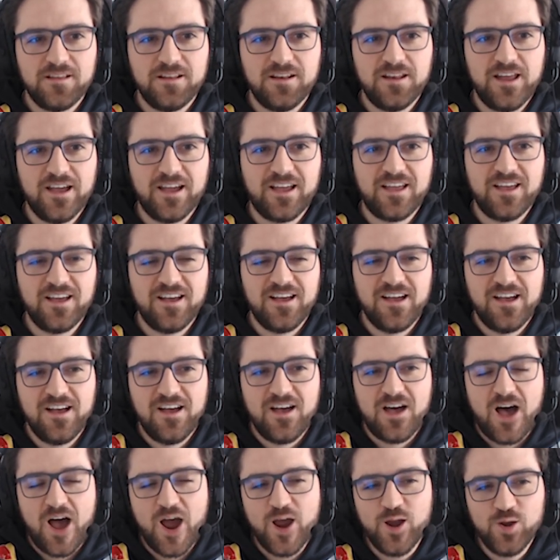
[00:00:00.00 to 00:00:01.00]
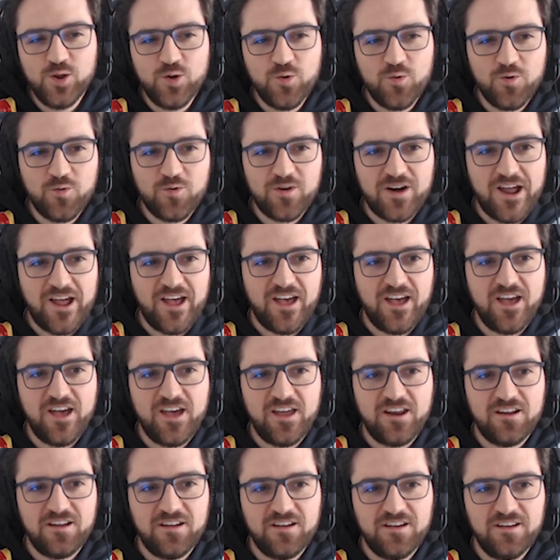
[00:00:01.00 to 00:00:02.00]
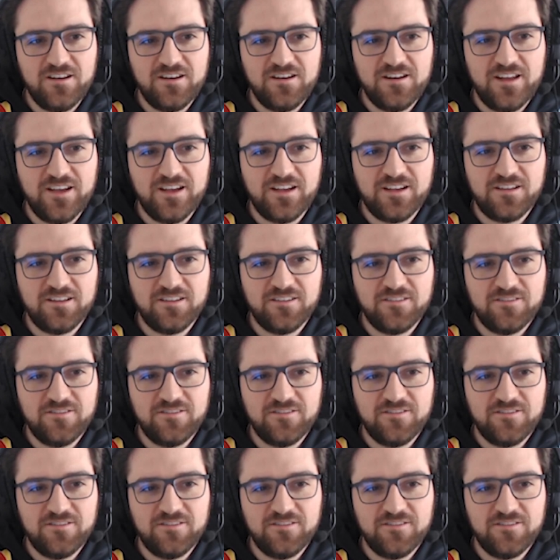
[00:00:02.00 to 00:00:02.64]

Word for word: like, I knew we were ahead, and like,